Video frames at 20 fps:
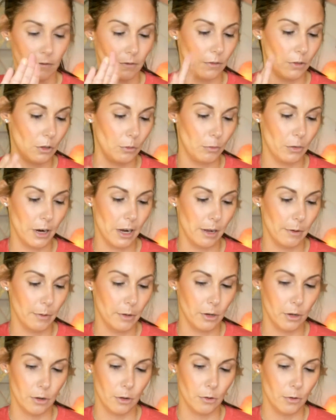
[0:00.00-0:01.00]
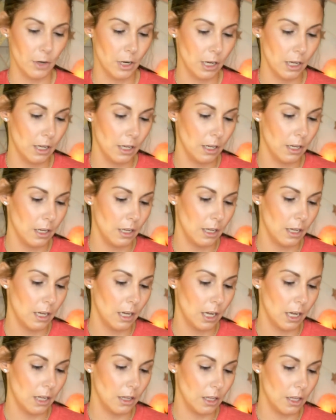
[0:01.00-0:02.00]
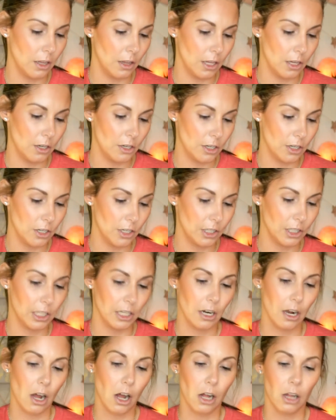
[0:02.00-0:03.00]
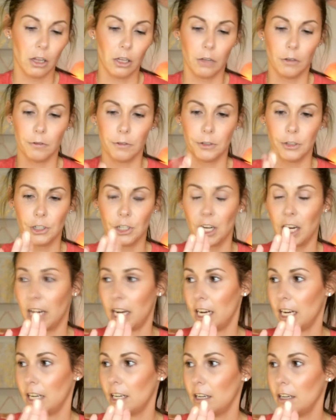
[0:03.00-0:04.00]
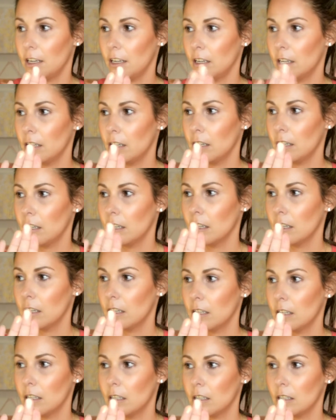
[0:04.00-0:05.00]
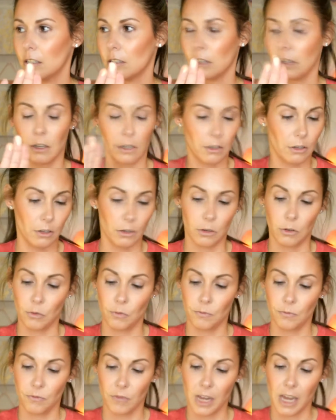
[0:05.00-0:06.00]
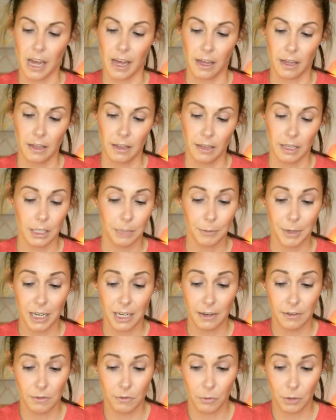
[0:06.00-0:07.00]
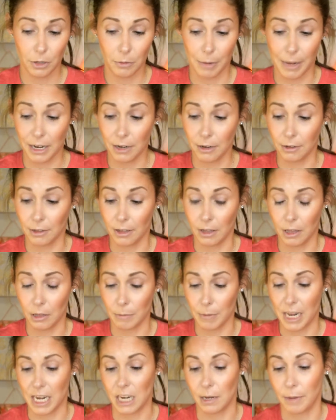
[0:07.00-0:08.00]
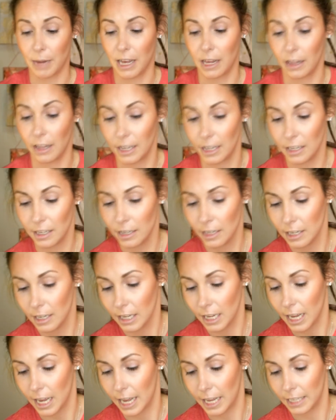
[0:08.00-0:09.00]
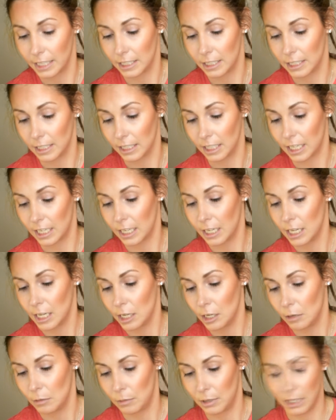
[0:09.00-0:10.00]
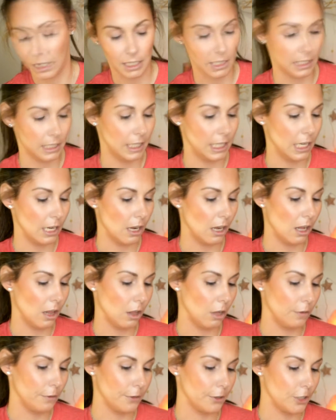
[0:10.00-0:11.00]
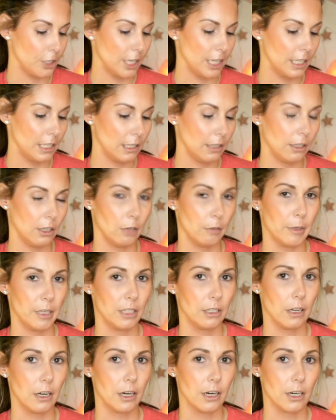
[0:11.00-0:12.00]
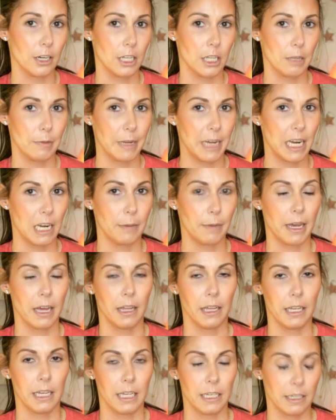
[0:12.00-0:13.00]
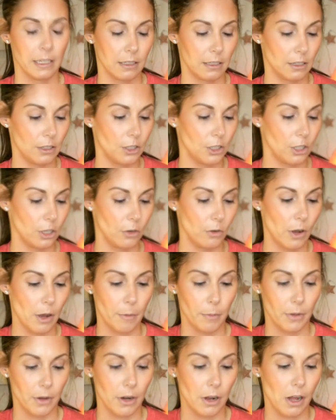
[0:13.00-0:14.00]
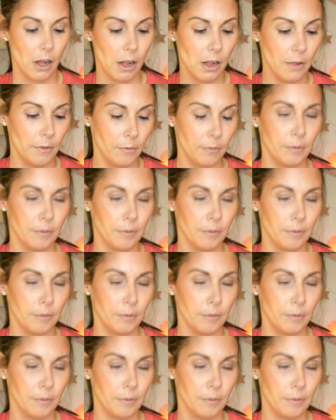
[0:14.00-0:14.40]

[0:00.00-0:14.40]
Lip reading: for the brow bone. And then there's an all-over shade. So, yeah, this might even work better than the Manny palette, honestly, because the all-over shade's a little bit darker on the Manny palette and doesn't show up at all.